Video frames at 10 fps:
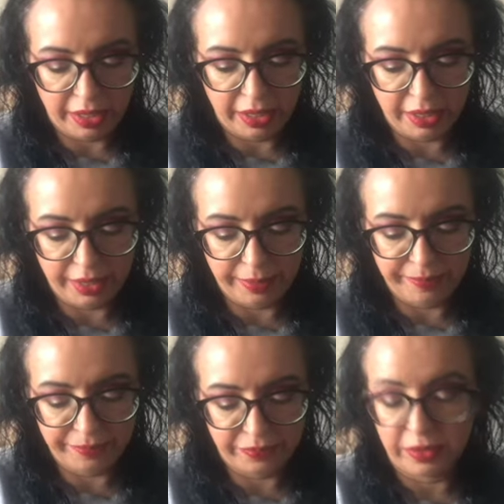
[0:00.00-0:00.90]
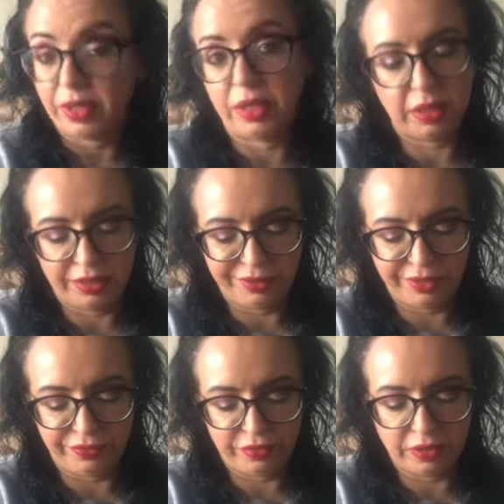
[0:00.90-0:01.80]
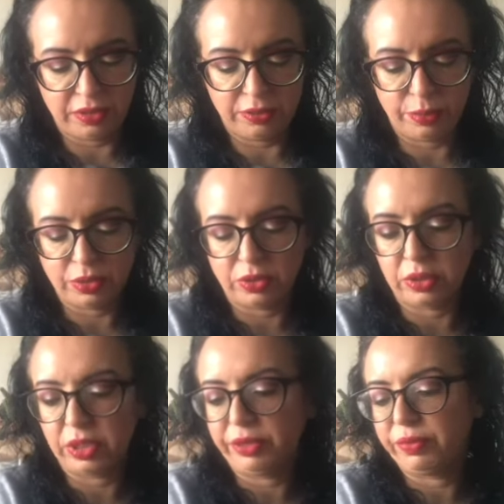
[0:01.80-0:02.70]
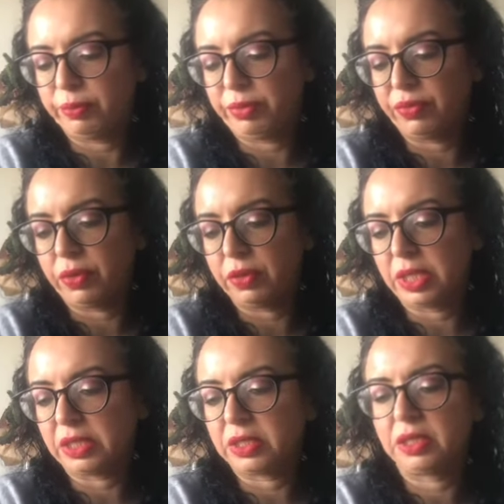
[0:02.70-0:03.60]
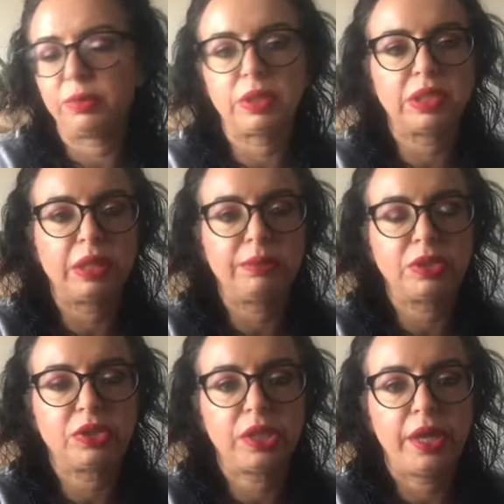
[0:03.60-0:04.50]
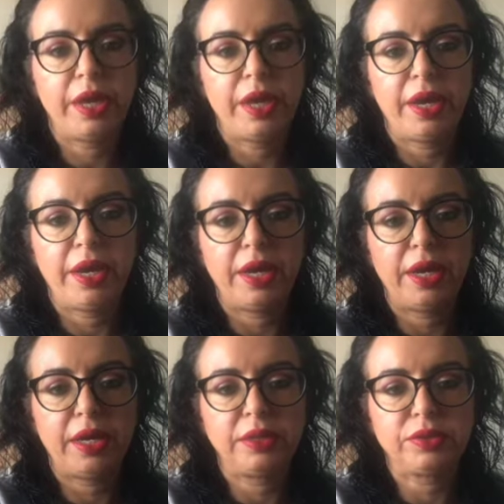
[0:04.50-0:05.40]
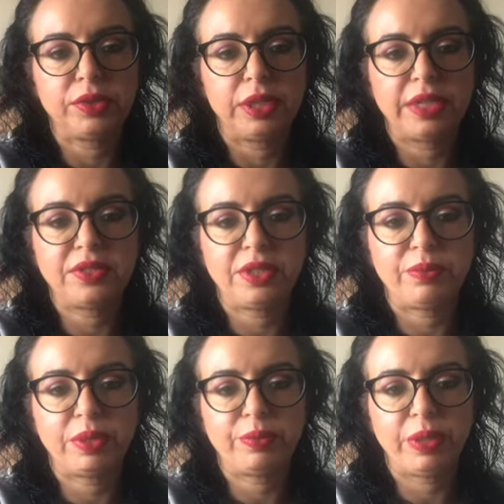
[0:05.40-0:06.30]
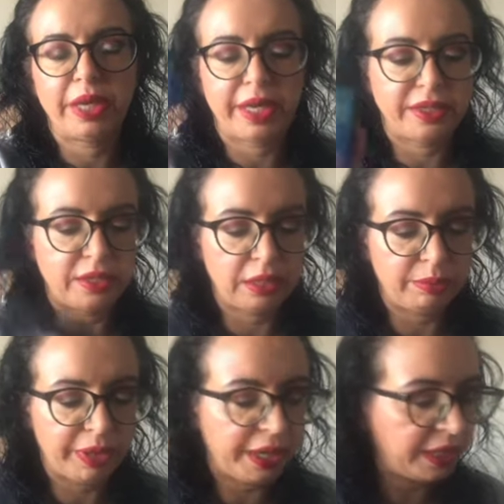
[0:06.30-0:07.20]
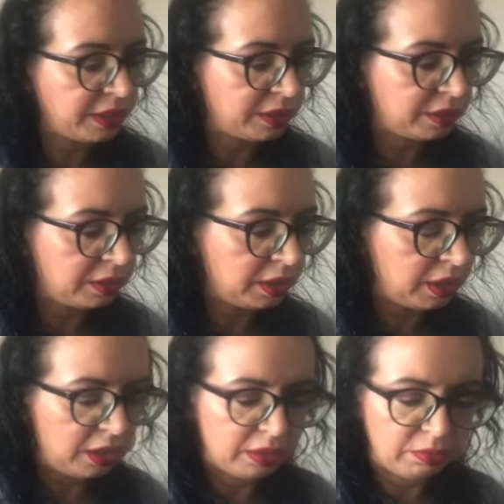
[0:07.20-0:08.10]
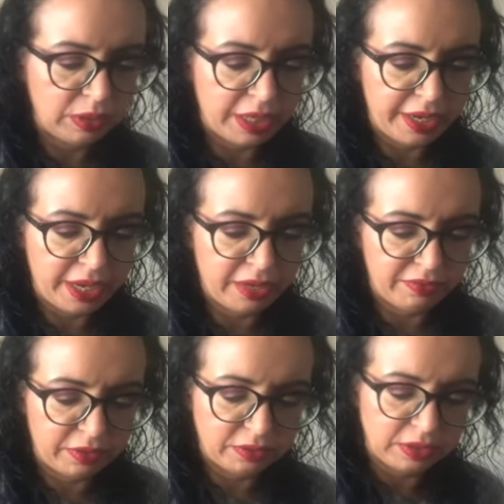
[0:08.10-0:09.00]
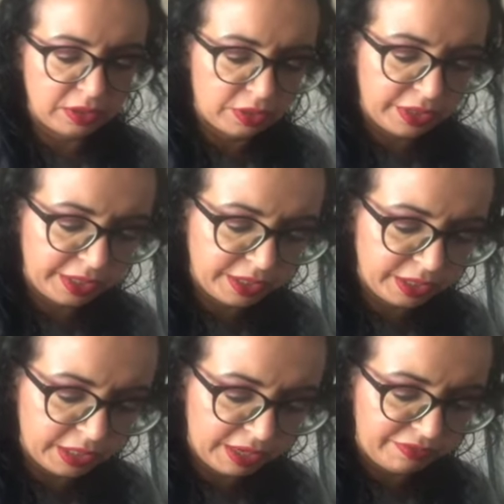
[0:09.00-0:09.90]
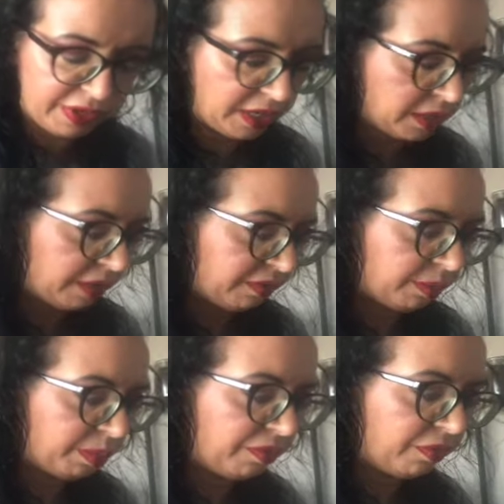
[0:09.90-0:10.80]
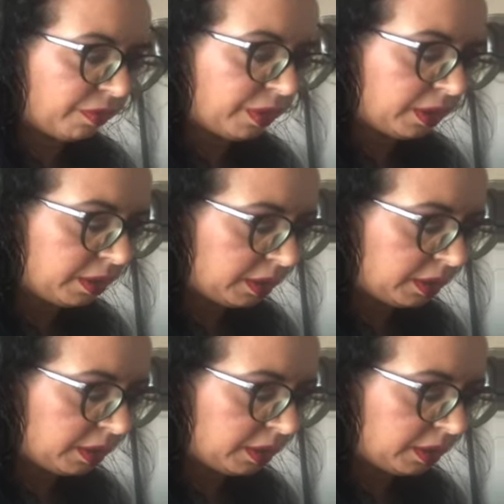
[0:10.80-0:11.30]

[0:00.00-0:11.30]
If it just was not even before that one damaged. So let's see, what will I get? Number 8, will I have, I didn't have 8, I think, before.